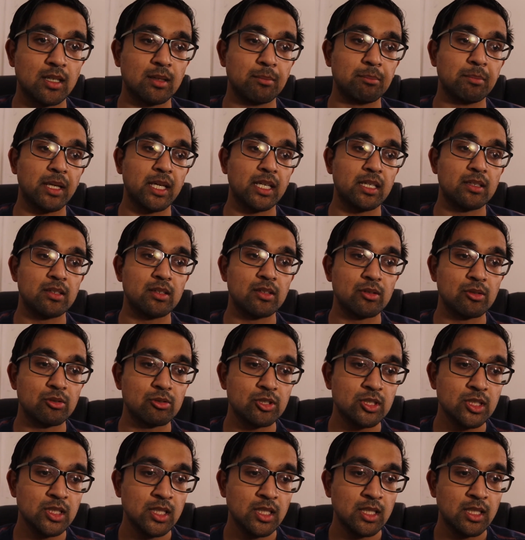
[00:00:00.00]
men
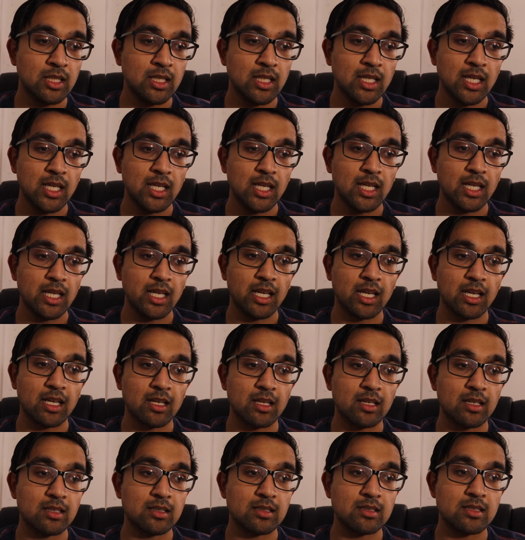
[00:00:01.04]
do.
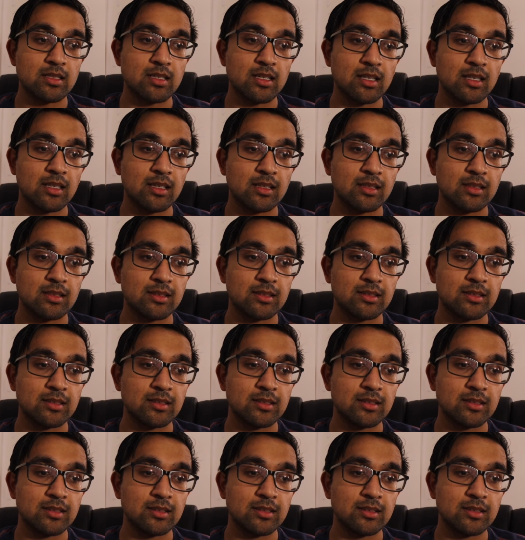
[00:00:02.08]
And I